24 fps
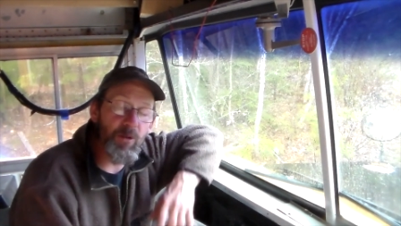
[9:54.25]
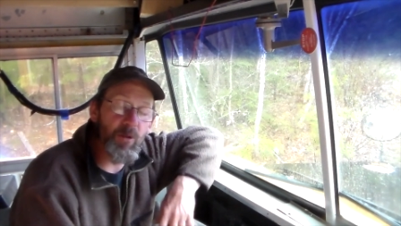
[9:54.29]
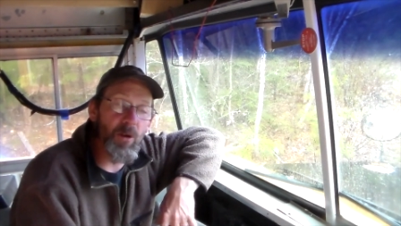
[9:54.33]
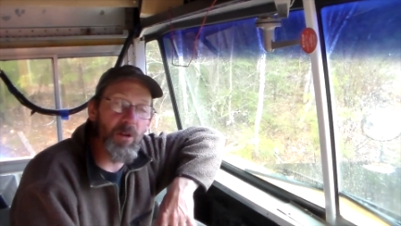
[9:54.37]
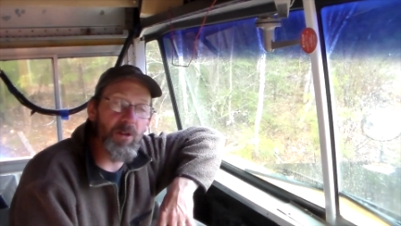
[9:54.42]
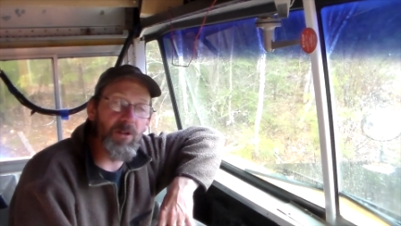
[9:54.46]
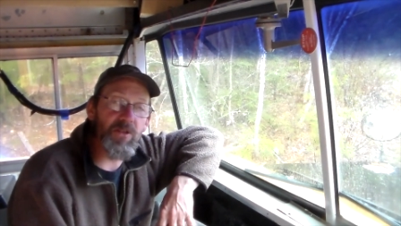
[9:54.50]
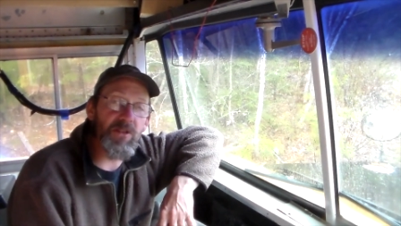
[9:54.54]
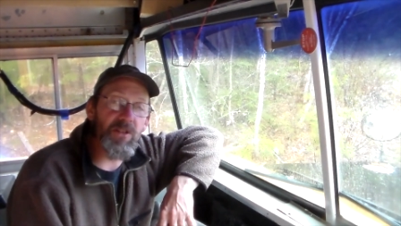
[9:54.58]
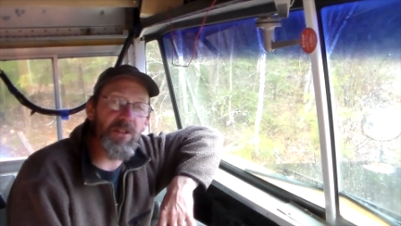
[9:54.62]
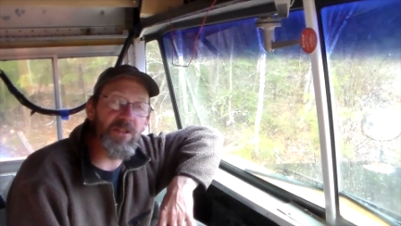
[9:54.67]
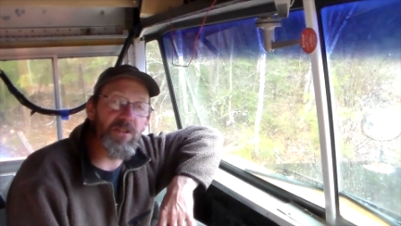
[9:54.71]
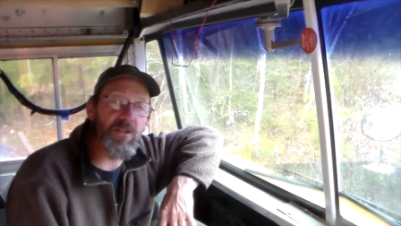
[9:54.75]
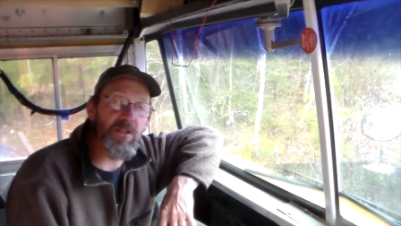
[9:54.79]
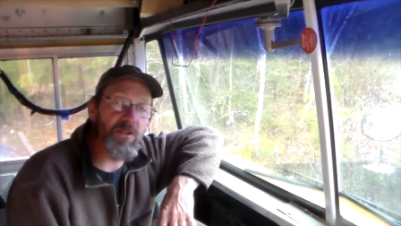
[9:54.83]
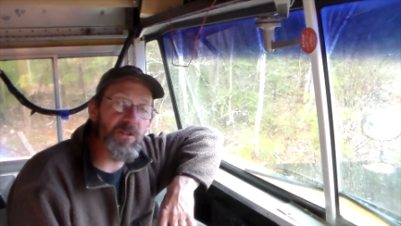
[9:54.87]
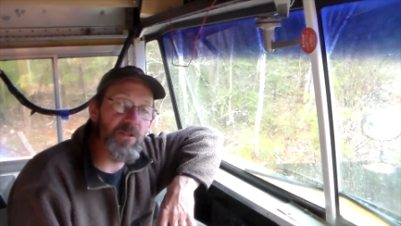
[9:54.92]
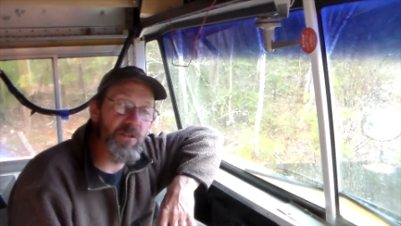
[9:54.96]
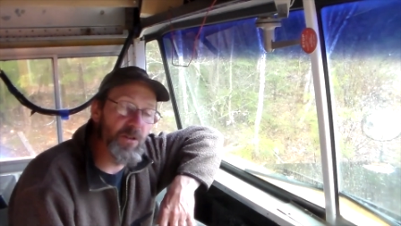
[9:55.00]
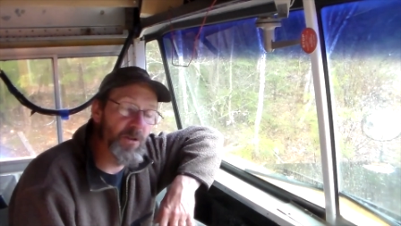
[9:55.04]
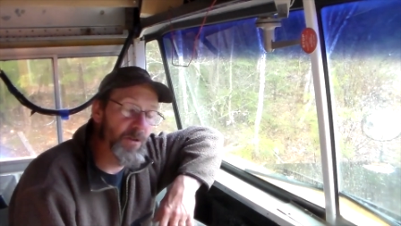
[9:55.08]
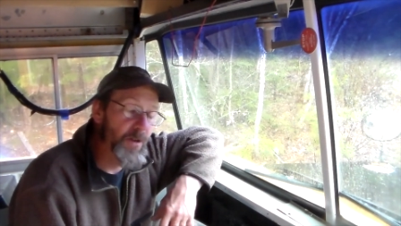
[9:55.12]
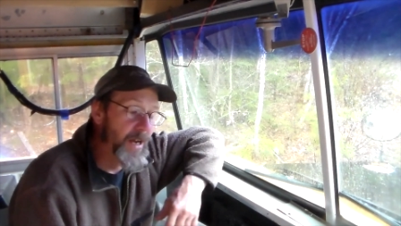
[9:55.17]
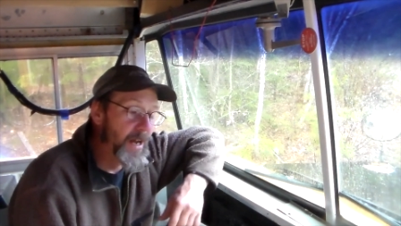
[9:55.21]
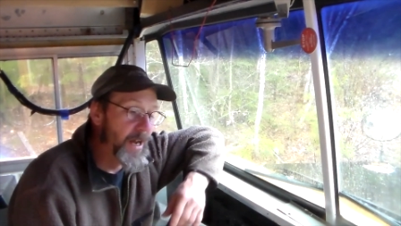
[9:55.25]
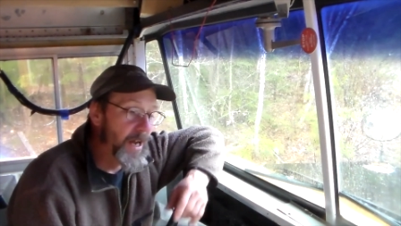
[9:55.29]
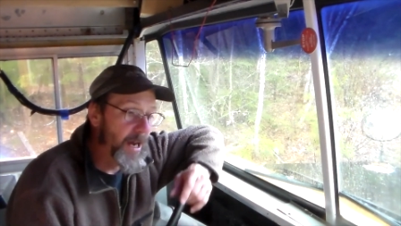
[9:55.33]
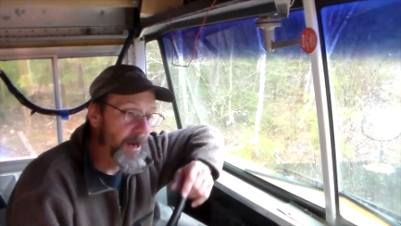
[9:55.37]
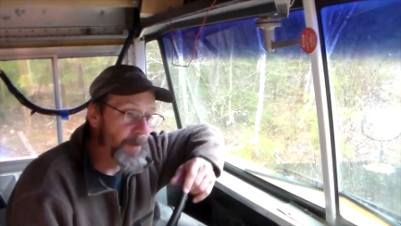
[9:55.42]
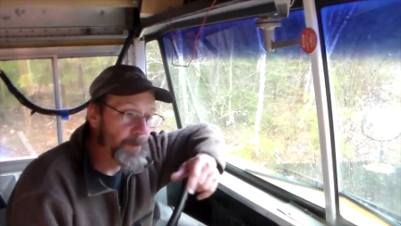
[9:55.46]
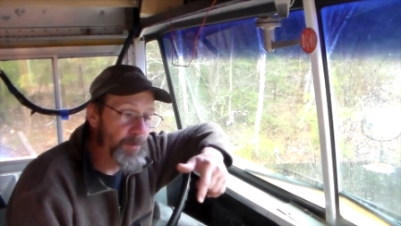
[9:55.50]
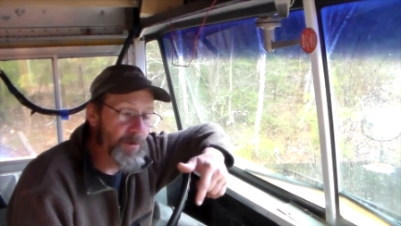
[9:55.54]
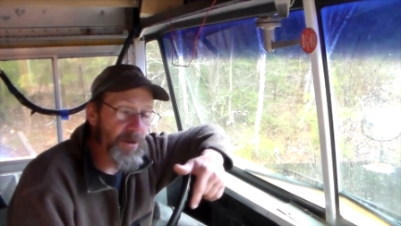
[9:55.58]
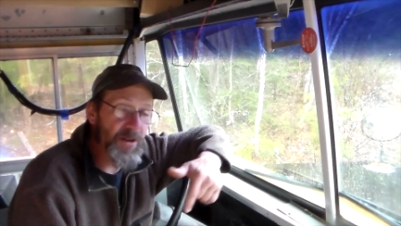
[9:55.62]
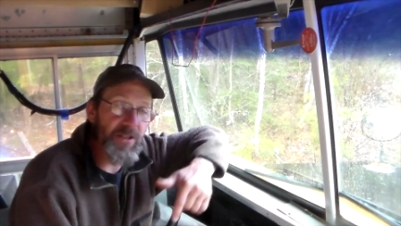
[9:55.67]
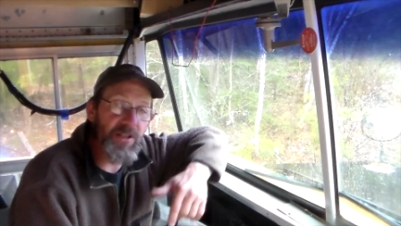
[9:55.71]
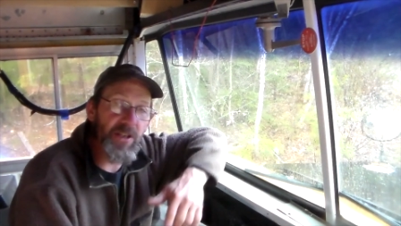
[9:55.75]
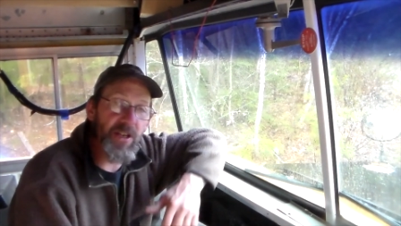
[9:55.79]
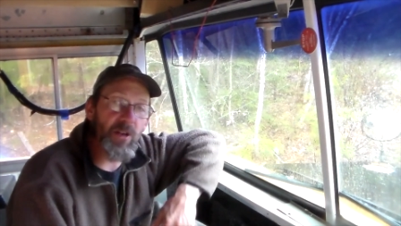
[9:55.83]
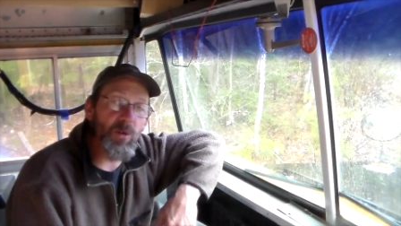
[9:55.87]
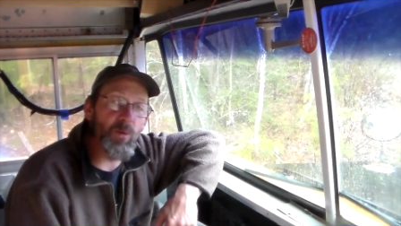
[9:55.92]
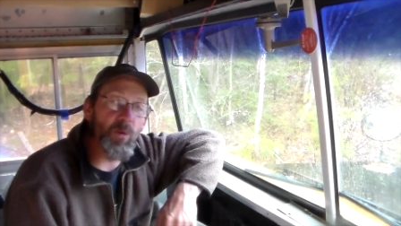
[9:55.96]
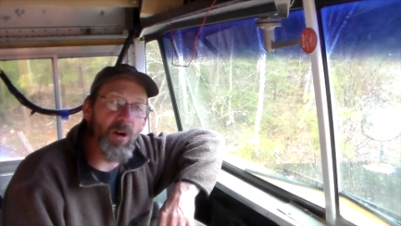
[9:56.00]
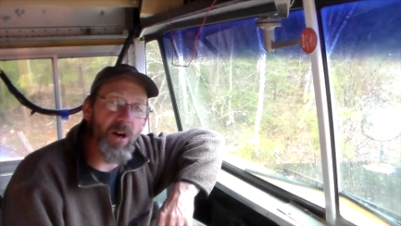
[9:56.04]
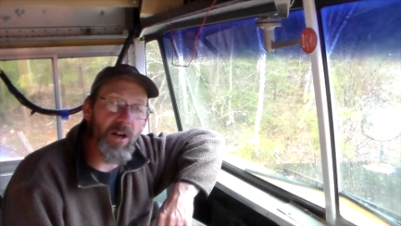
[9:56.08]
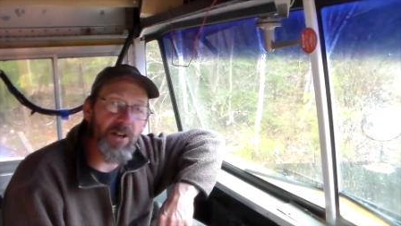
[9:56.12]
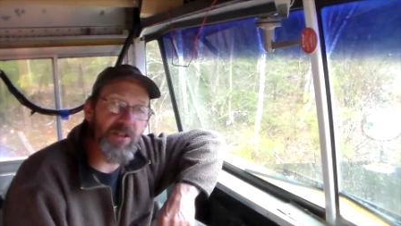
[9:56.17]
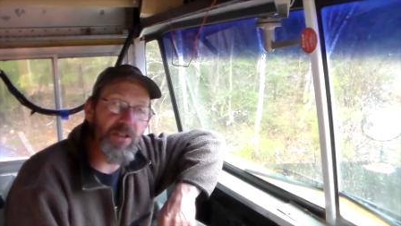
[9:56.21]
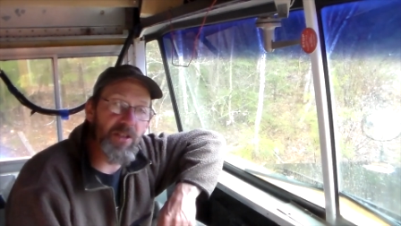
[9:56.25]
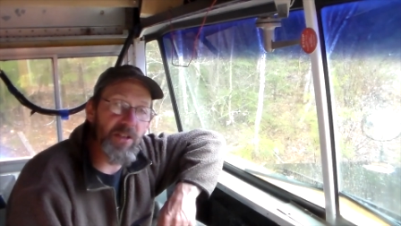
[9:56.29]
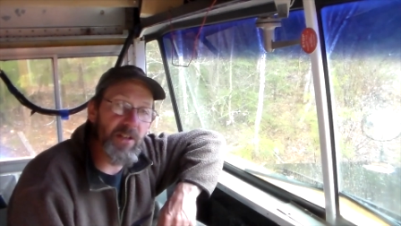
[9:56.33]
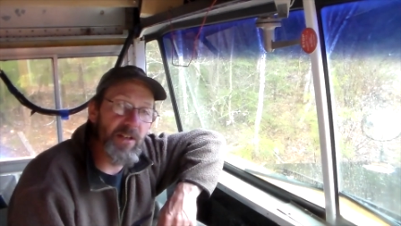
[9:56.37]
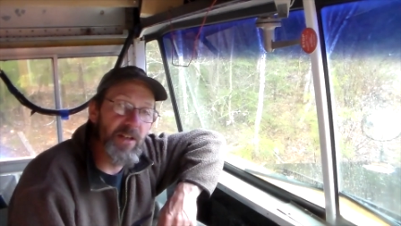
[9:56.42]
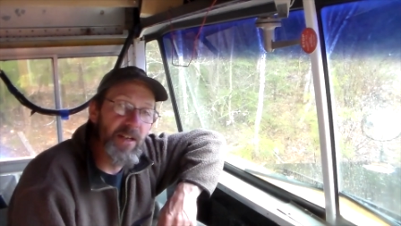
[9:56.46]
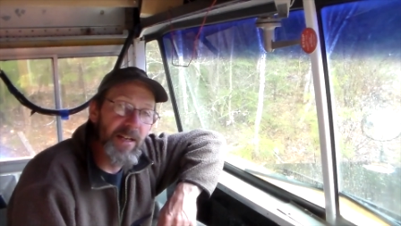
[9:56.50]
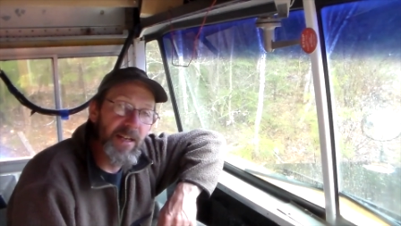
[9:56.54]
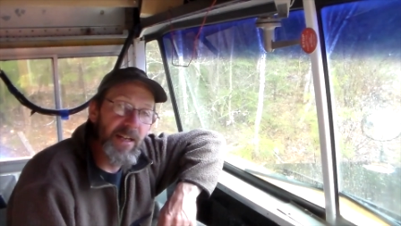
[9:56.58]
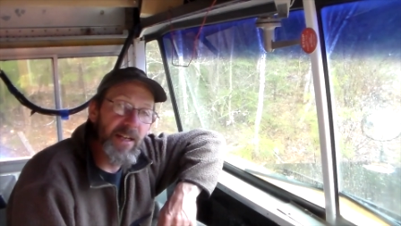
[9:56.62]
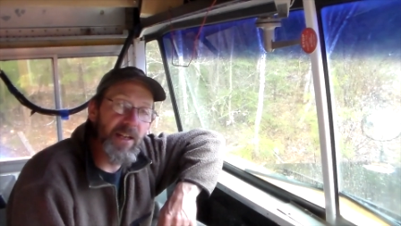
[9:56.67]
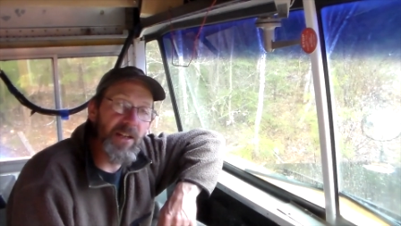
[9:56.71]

Do all those things you do. I appreciate you watching.